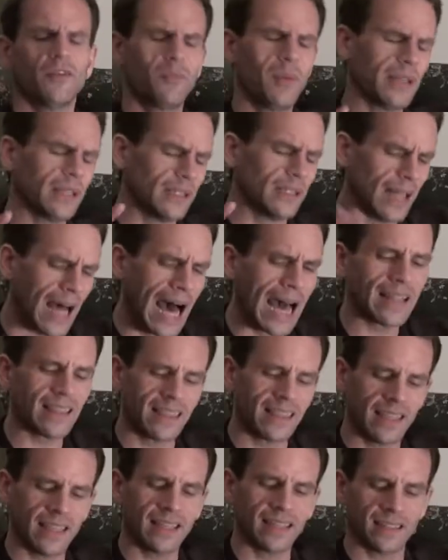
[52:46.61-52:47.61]
there have been a
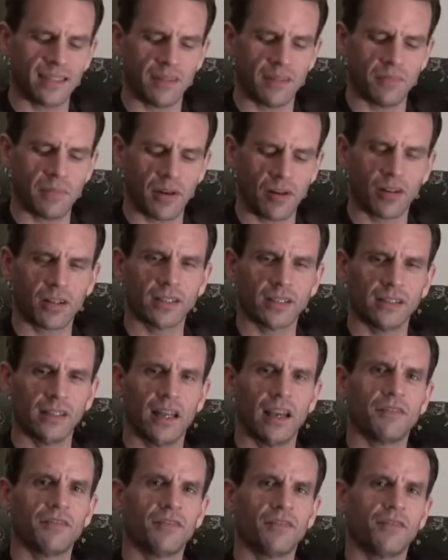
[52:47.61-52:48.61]
lot of things in
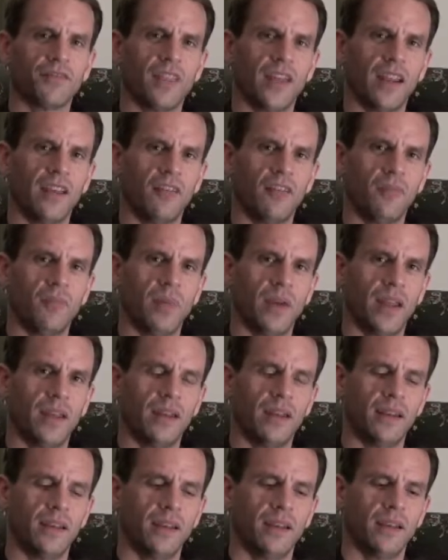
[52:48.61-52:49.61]
American life that have
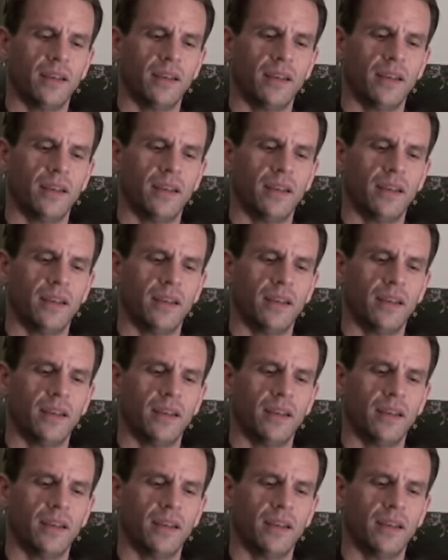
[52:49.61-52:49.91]
been